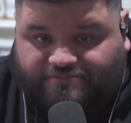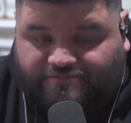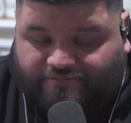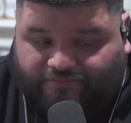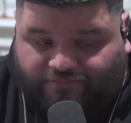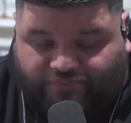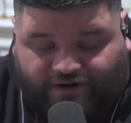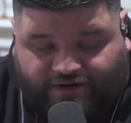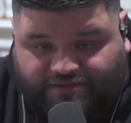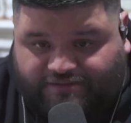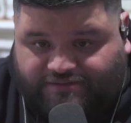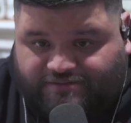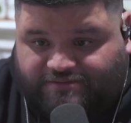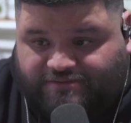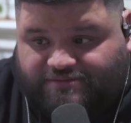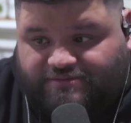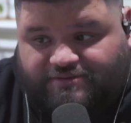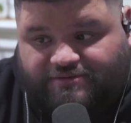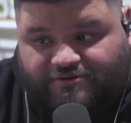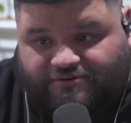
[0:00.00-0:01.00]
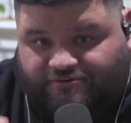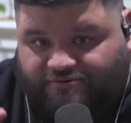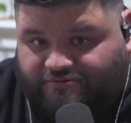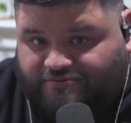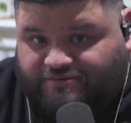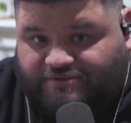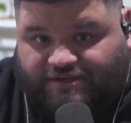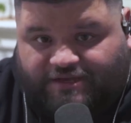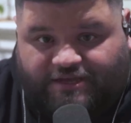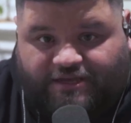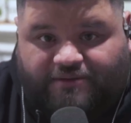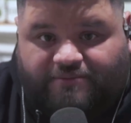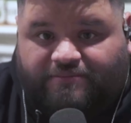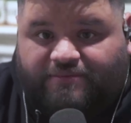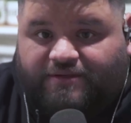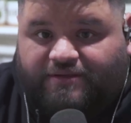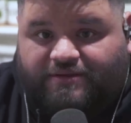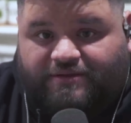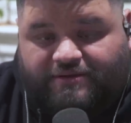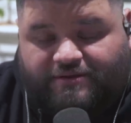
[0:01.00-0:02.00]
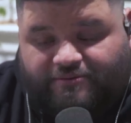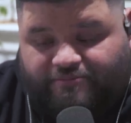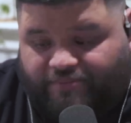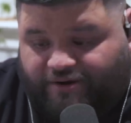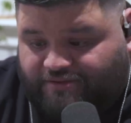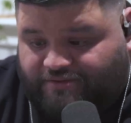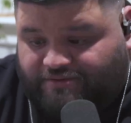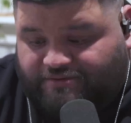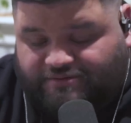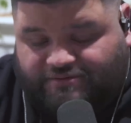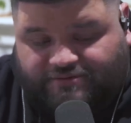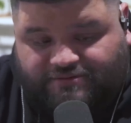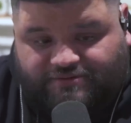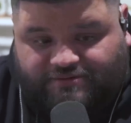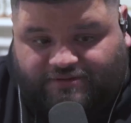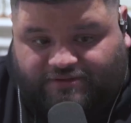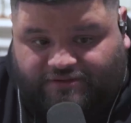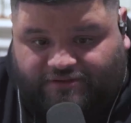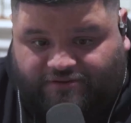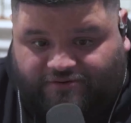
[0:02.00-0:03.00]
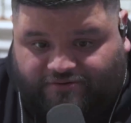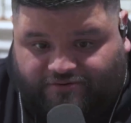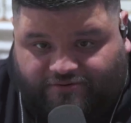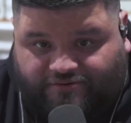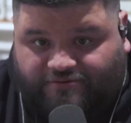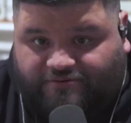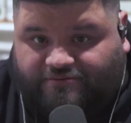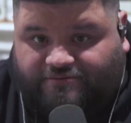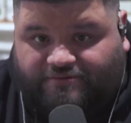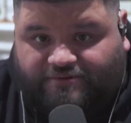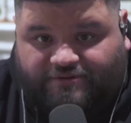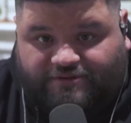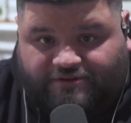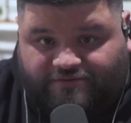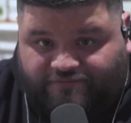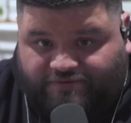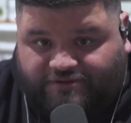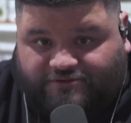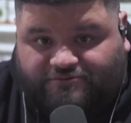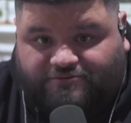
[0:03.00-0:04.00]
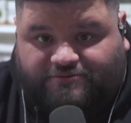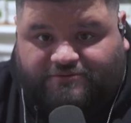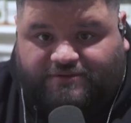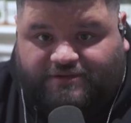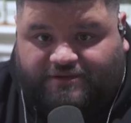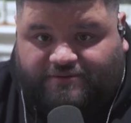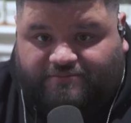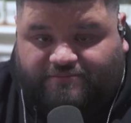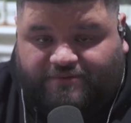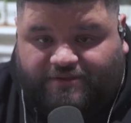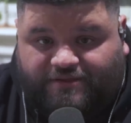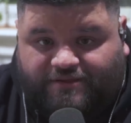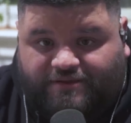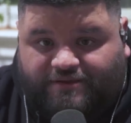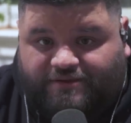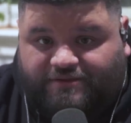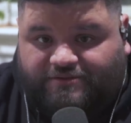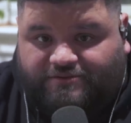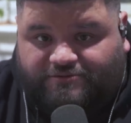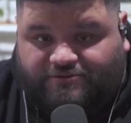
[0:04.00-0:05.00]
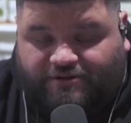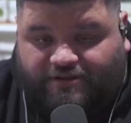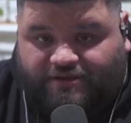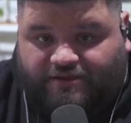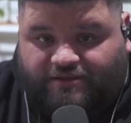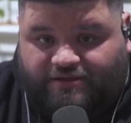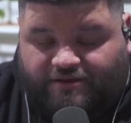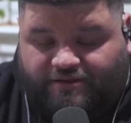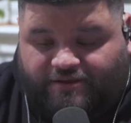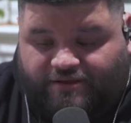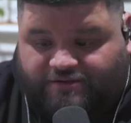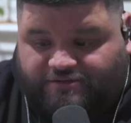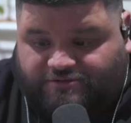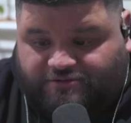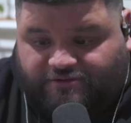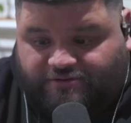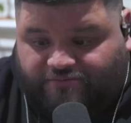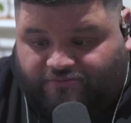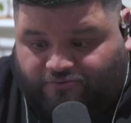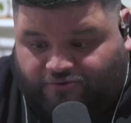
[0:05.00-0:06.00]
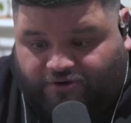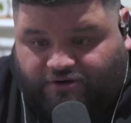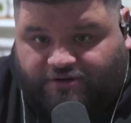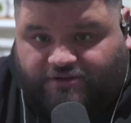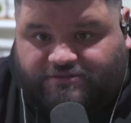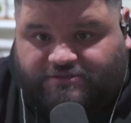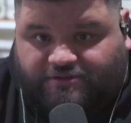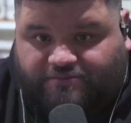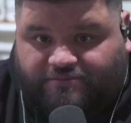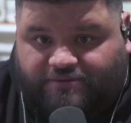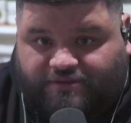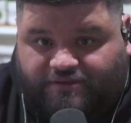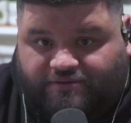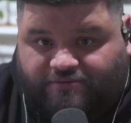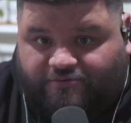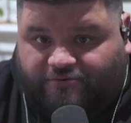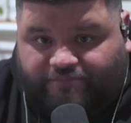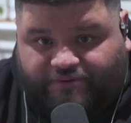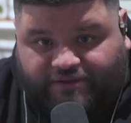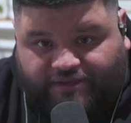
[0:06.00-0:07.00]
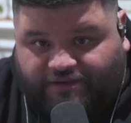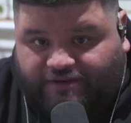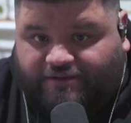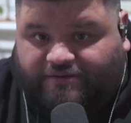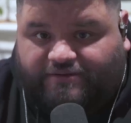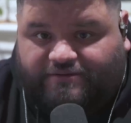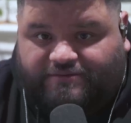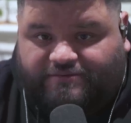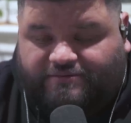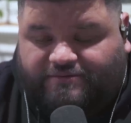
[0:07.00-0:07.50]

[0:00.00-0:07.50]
Practice is your own time. Practice is on your own individual time to like actually work on something and repeat it.